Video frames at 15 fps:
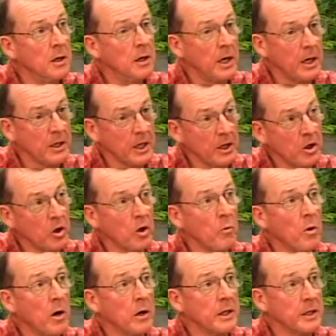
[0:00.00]
and they can go
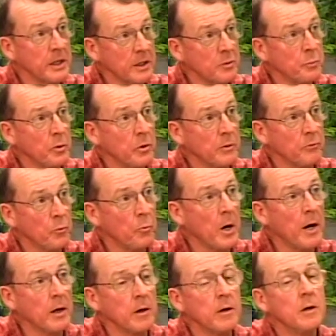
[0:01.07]
on and explore for
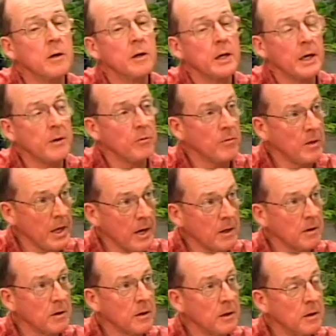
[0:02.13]
water. And
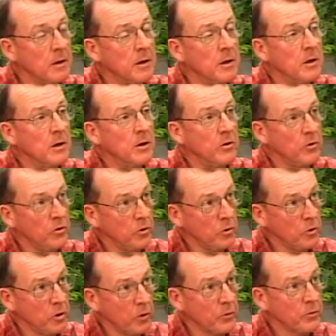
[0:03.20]
then you
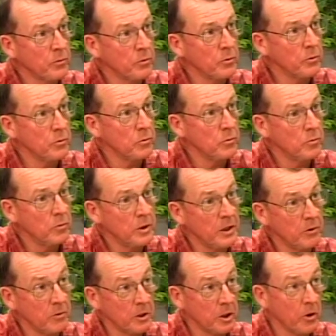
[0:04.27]
go through
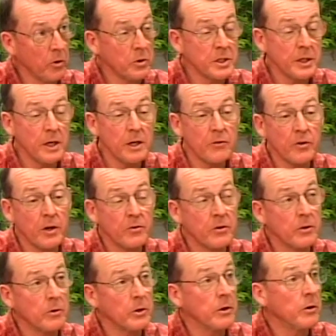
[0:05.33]
either a negotiating
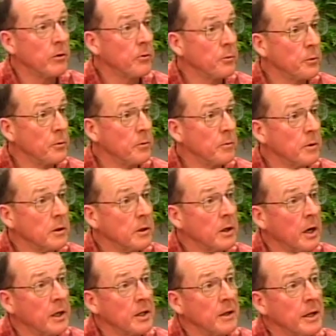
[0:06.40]
session or you go through
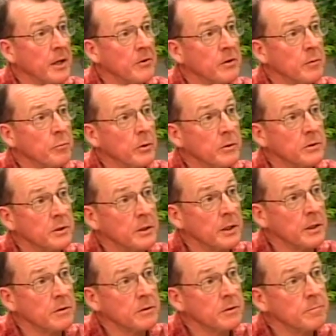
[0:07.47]
condemnation
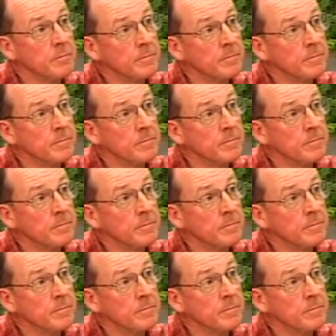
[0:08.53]
proceedings.